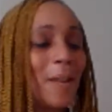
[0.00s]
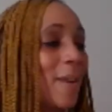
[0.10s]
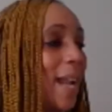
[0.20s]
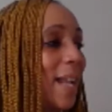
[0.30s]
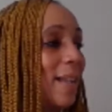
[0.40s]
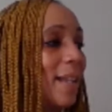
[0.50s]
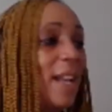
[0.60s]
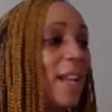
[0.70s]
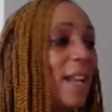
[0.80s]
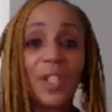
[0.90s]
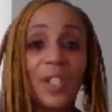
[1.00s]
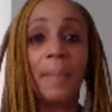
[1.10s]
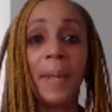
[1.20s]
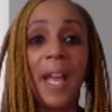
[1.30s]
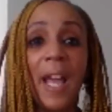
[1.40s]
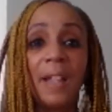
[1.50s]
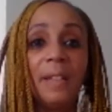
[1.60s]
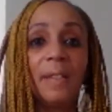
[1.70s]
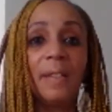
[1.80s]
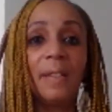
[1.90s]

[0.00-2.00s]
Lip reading: Right? Never saw them again.